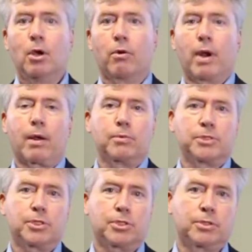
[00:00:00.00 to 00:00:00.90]
or
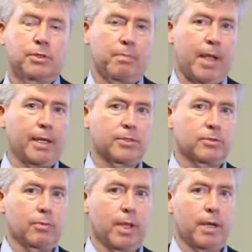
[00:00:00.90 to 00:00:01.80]
acquisitions of
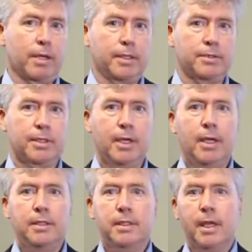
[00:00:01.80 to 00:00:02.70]
pass-through entities.
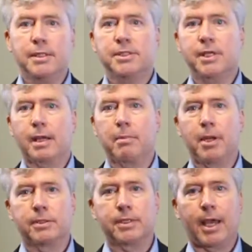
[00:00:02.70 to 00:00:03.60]
Today's
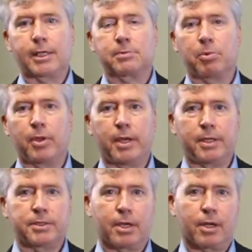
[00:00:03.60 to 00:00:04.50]
segment on tax planning
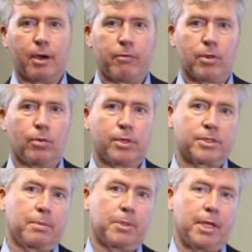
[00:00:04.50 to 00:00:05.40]
is going to cover the
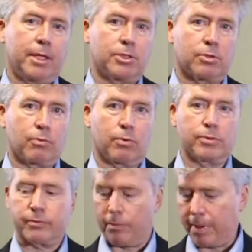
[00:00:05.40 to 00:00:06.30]
loss limitation
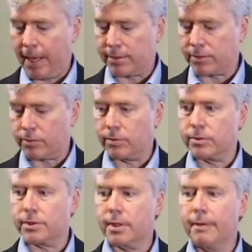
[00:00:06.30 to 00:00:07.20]
rules for
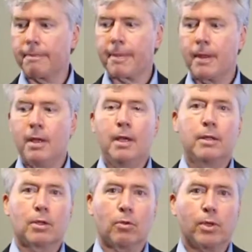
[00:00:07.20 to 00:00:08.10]
pass-throughs.
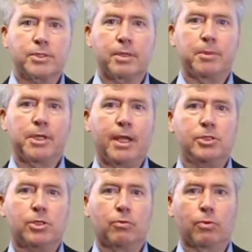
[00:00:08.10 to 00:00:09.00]
The loss
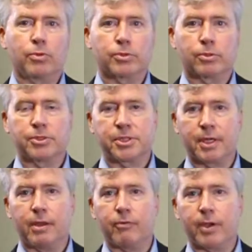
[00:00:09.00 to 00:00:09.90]
limitation rules are
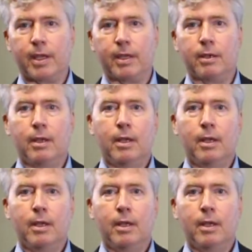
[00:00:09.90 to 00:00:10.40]
significant